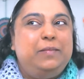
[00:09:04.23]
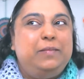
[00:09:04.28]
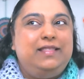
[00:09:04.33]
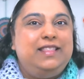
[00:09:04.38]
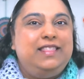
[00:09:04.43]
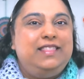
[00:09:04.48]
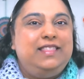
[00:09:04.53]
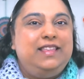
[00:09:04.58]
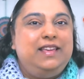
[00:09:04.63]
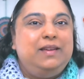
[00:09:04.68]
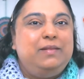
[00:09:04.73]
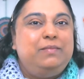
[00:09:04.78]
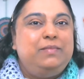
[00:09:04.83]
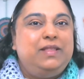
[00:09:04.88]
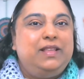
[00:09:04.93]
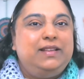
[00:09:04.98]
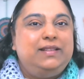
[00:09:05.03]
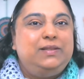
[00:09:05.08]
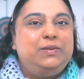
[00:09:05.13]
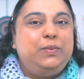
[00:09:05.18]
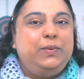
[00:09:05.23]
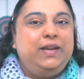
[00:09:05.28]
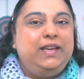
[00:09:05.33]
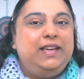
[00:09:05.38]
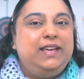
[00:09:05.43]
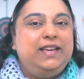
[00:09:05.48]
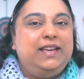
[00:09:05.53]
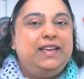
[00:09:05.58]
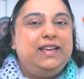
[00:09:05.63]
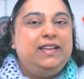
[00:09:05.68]
the theme this
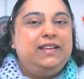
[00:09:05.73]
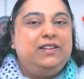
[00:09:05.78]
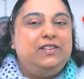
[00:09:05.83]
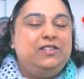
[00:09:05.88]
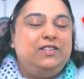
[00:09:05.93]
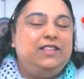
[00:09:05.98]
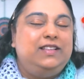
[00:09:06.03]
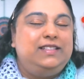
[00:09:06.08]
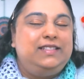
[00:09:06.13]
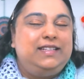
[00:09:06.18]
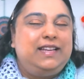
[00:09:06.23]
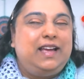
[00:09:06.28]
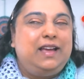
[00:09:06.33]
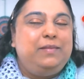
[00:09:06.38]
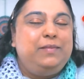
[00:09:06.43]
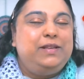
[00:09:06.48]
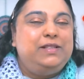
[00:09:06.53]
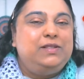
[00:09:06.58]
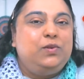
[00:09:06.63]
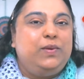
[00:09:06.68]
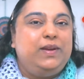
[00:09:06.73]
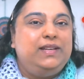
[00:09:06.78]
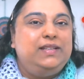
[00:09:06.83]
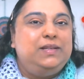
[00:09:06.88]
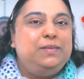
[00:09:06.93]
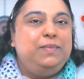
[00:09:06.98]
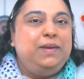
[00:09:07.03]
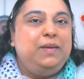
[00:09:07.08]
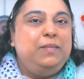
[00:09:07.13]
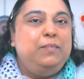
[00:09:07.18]
week, or this time, is going
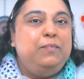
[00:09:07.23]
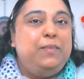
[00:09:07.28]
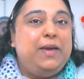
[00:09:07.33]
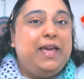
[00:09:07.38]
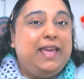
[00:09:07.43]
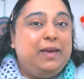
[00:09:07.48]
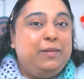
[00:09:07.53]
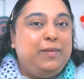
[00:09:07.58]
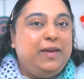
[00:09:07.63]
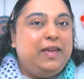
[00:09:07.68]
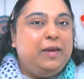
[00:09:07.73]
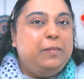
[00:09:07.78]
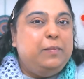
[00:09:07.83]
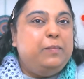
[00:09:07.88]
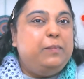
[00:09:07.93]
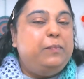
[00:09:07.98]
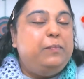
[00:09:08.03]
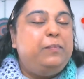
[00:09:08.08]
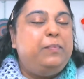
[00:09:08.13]
to be baby,